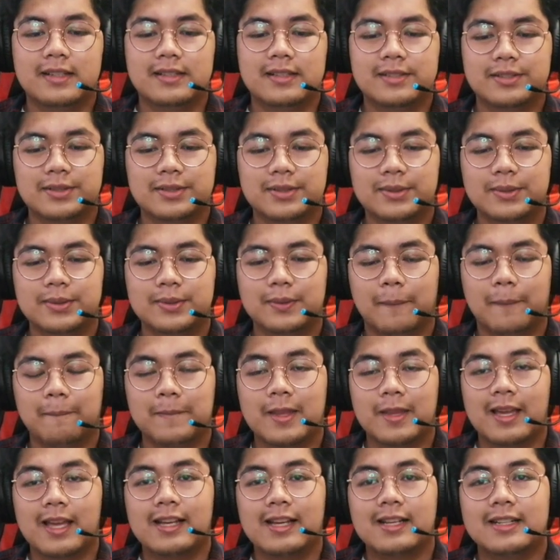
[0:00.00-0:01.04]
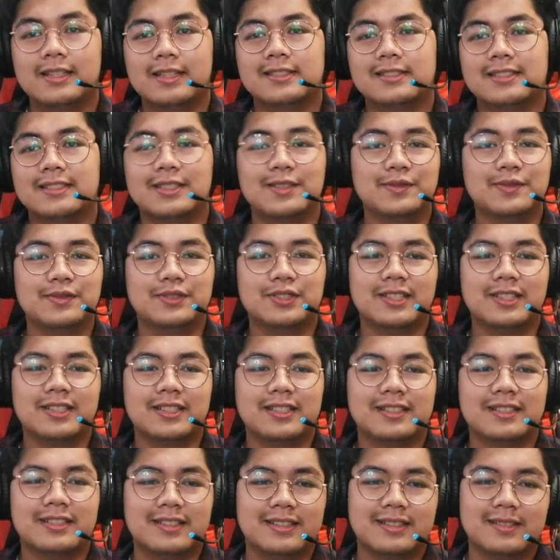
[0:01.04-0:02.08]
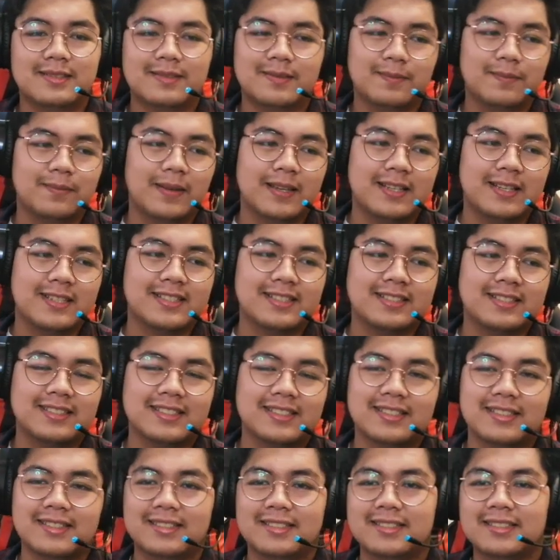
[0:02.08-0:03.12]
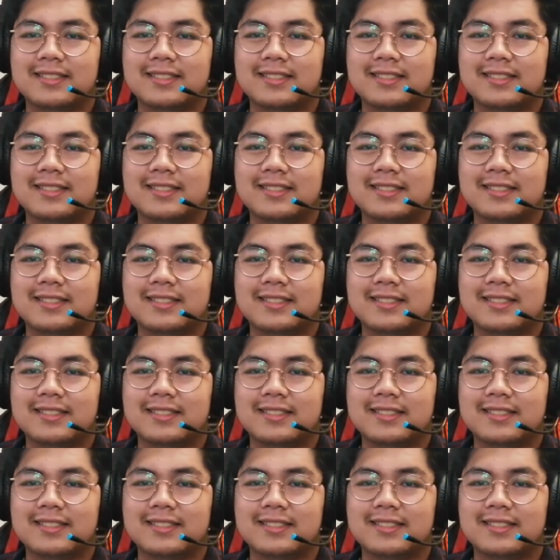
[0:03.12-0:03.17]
So, Son of Zorn basically is